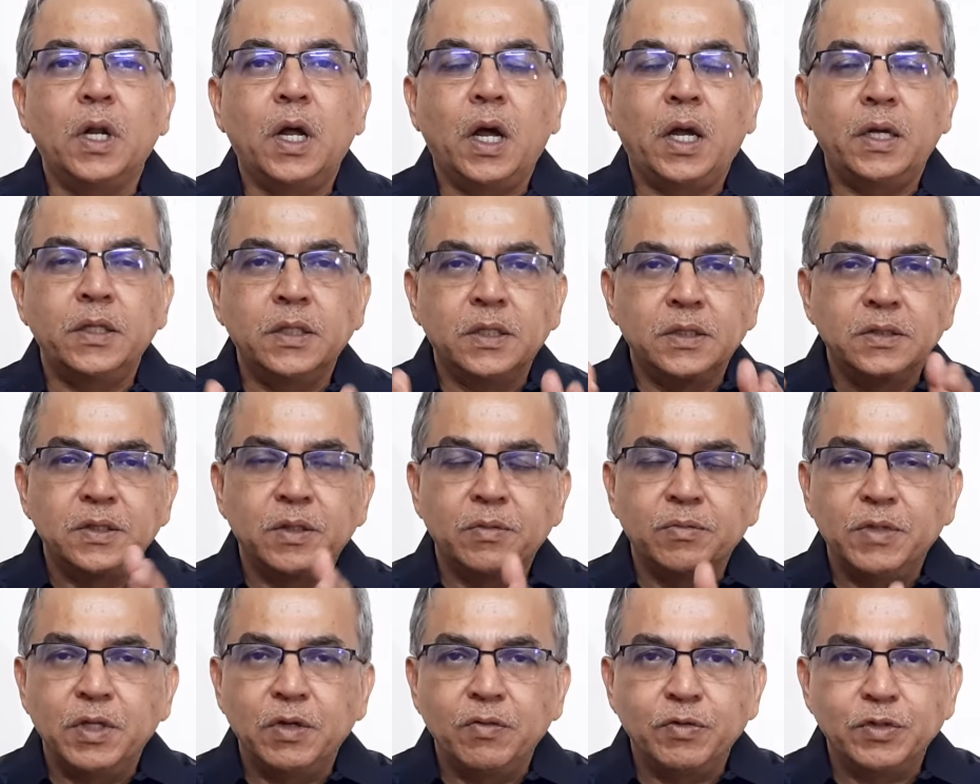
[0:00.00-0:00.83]
either
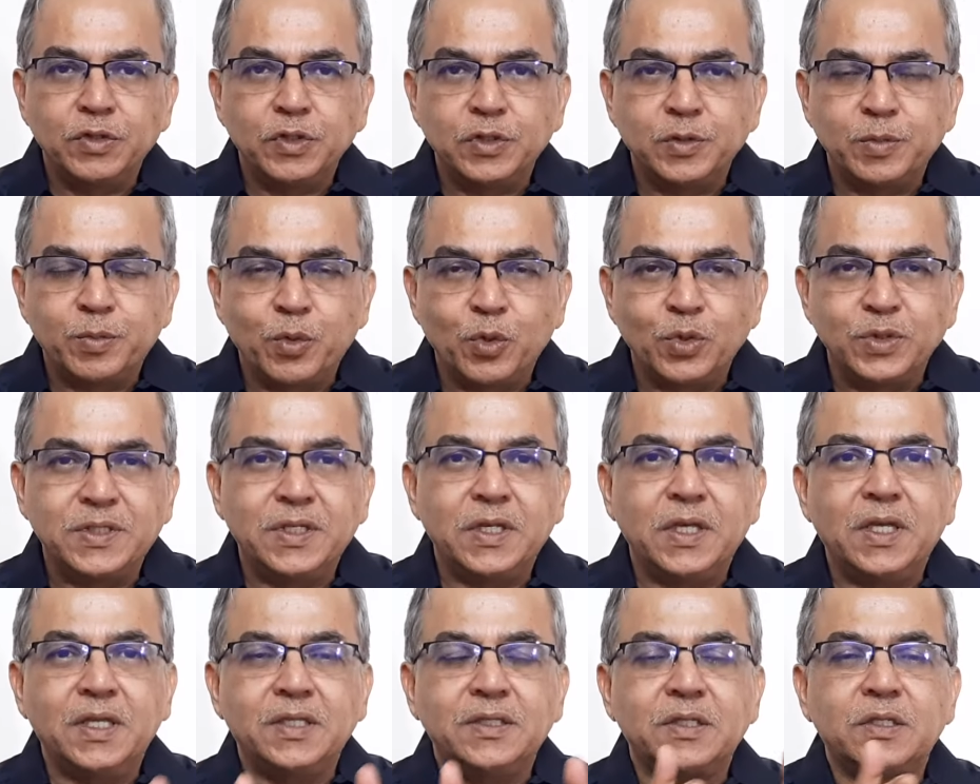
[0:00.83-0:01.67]
something which is
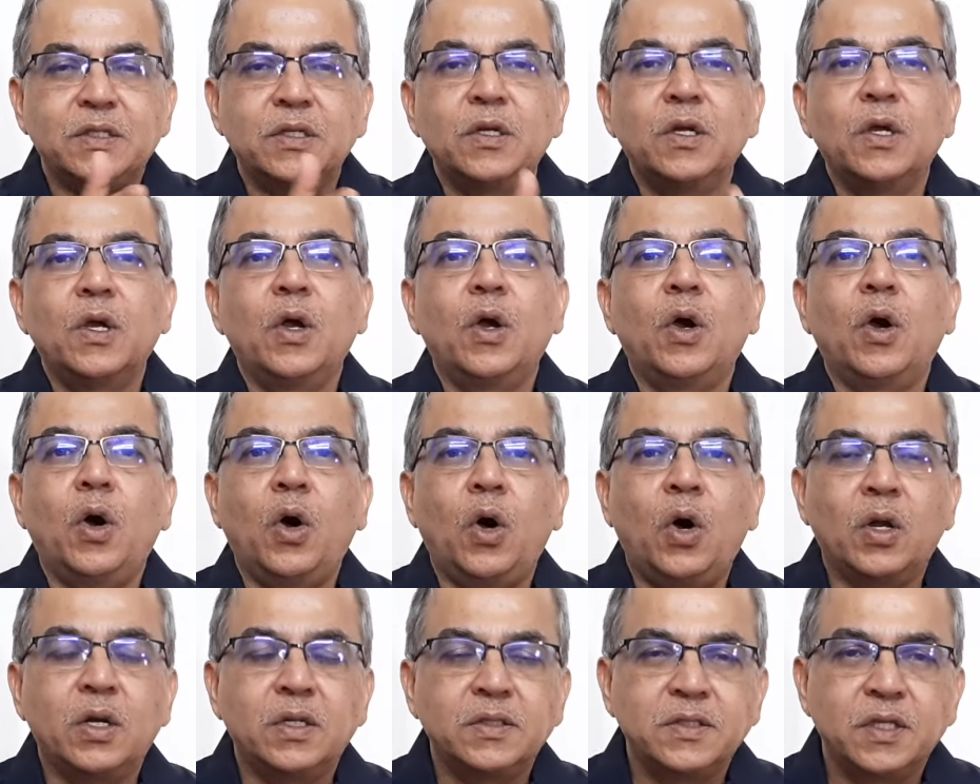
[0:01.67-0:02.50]
processed
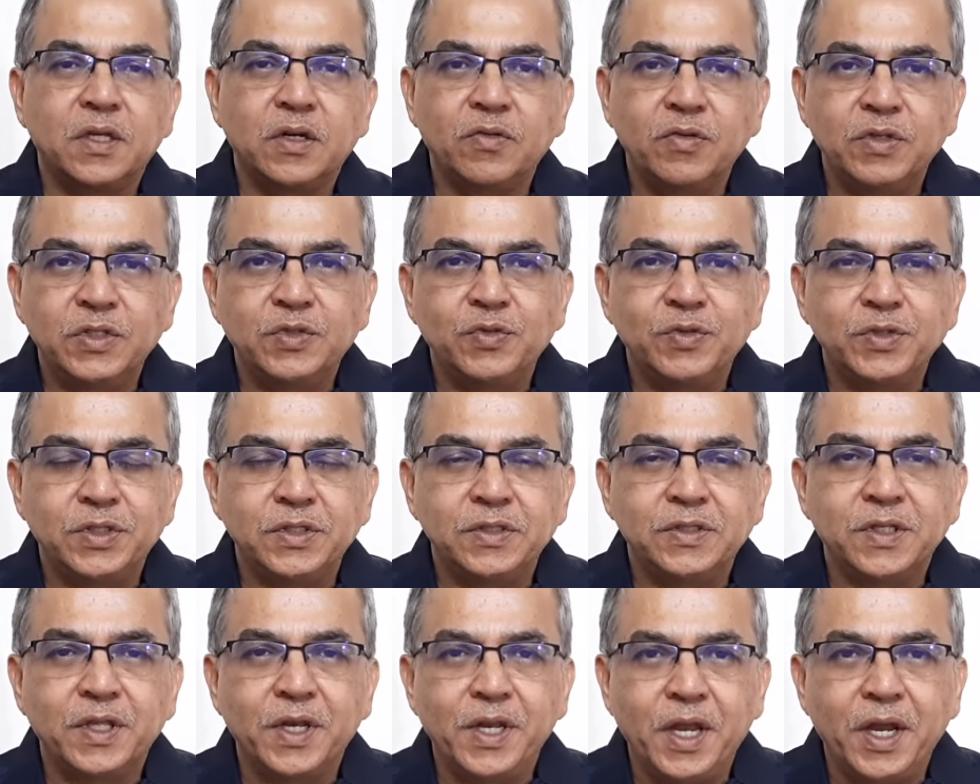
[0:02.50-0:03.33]
or a service which
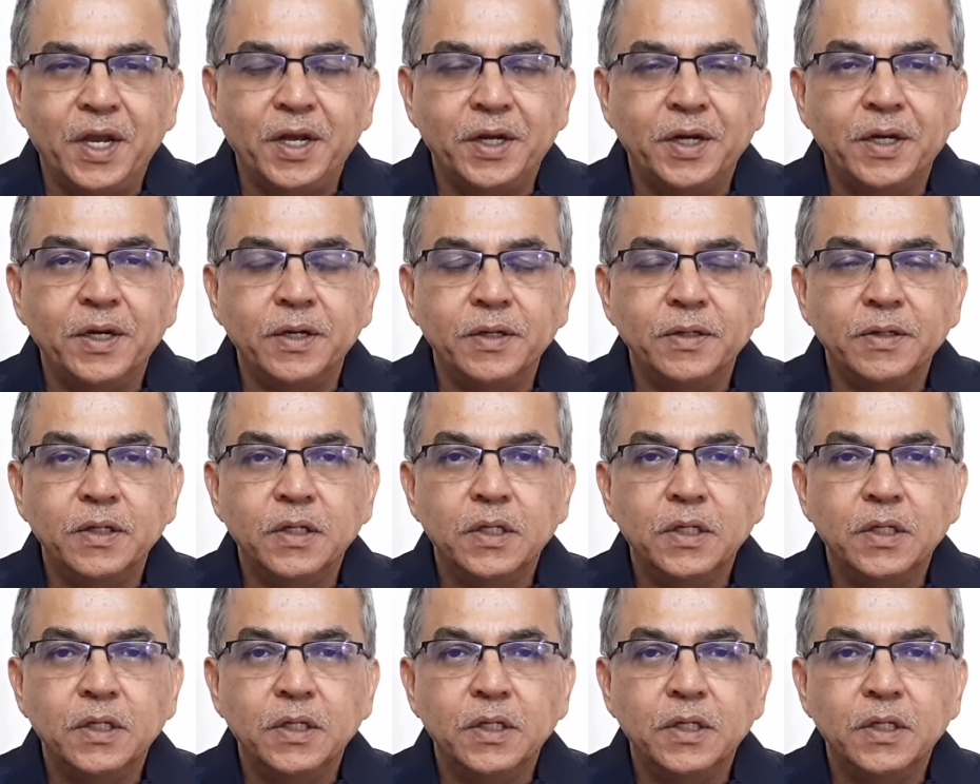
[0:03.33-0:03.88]
is created.